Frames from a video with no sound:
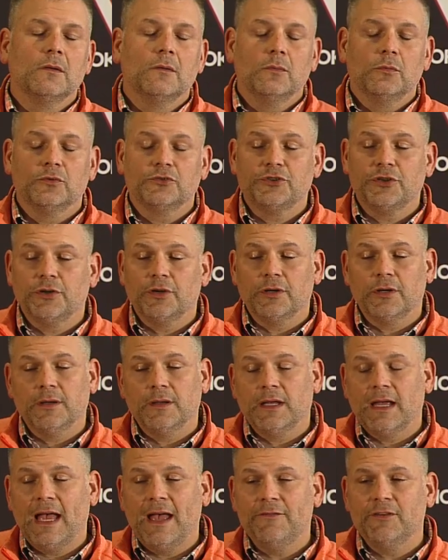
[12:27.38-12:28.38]
Well,
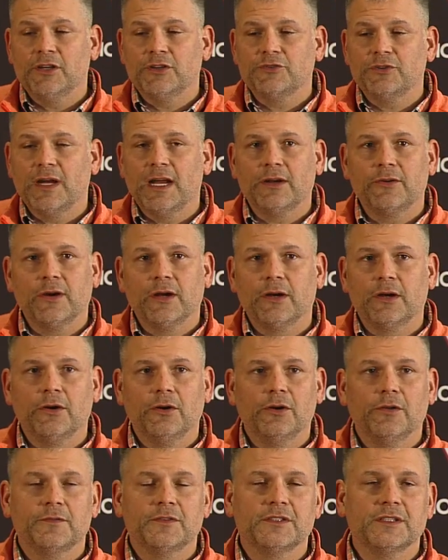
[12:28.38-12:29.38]
sure. Having a track
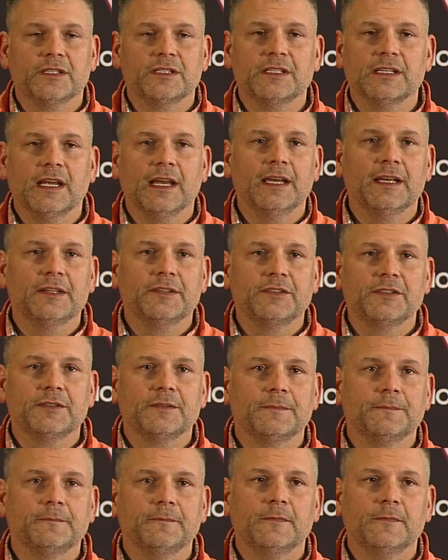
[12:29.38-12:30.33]
record of success